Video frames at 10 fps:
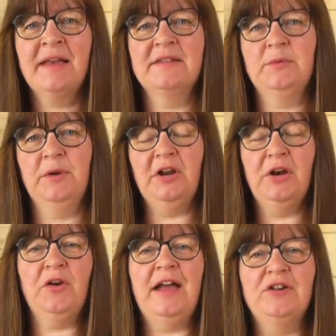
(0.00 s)
So we're going to
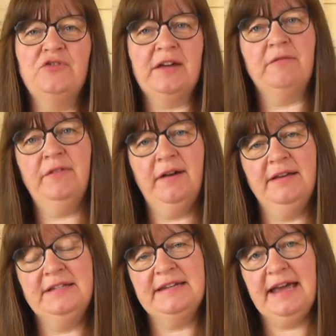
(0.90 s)
look at
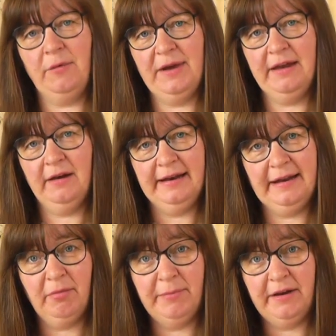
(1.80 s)
dragonflies now in a
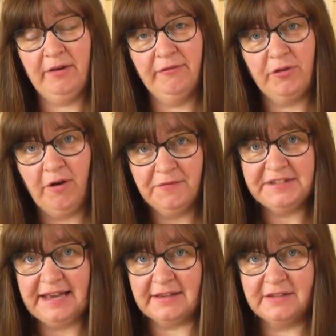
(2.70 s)
little bit of
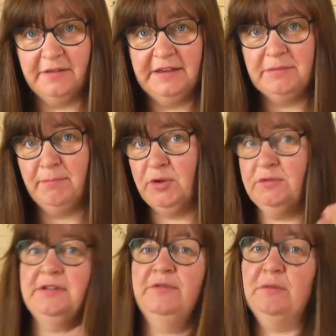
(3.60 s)
context. So this
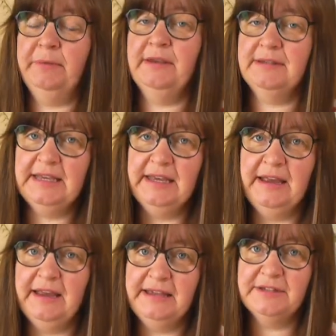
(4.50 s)
beautiful piece
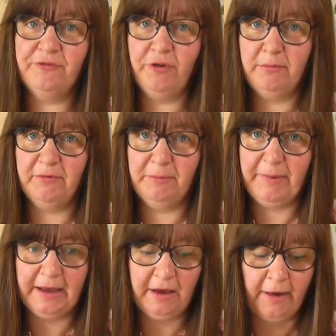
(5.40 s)
here is from
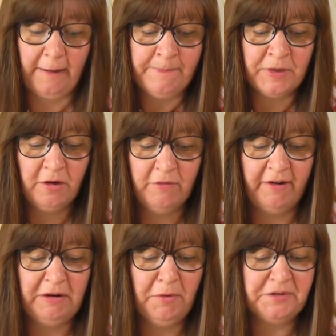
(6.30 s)
Rebecca, who
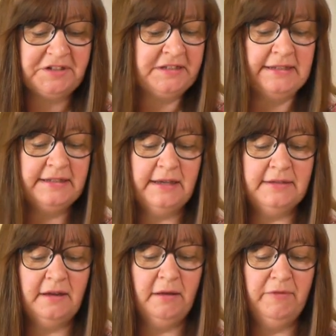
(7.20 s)
very modestly
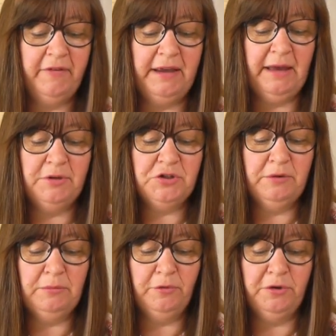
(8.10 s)
says, I'm a very amateur
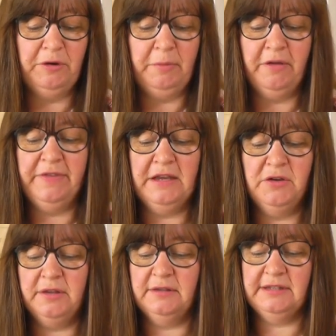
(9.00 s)
embroidery, but I think
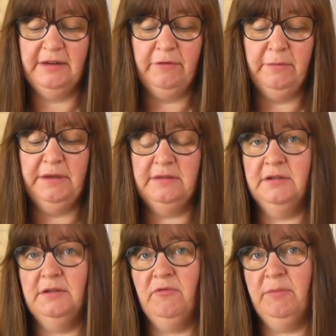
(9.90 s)
you can see from this
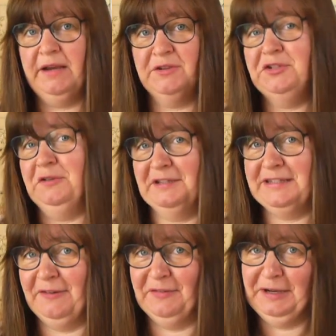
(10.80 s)
that Rebecca's doing
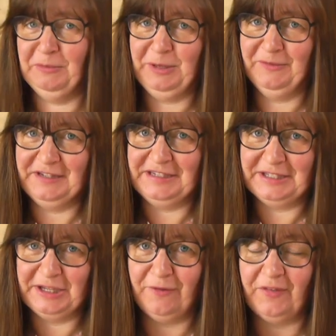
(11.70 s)
herself a little bit of a
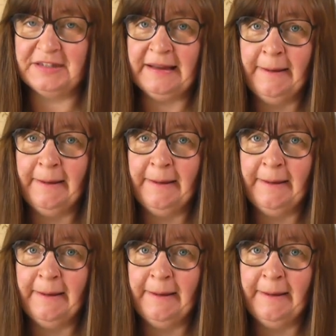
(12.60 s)
disservice.